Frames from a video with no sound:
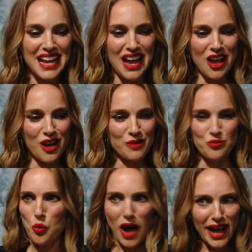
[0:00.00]

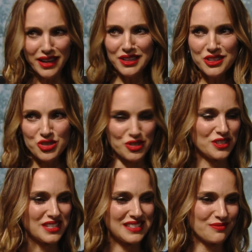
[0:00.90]
wild,
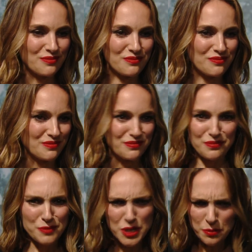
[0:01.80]
she's
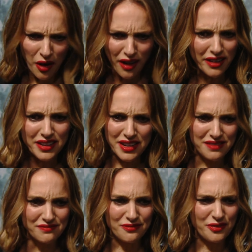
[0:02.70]
smart and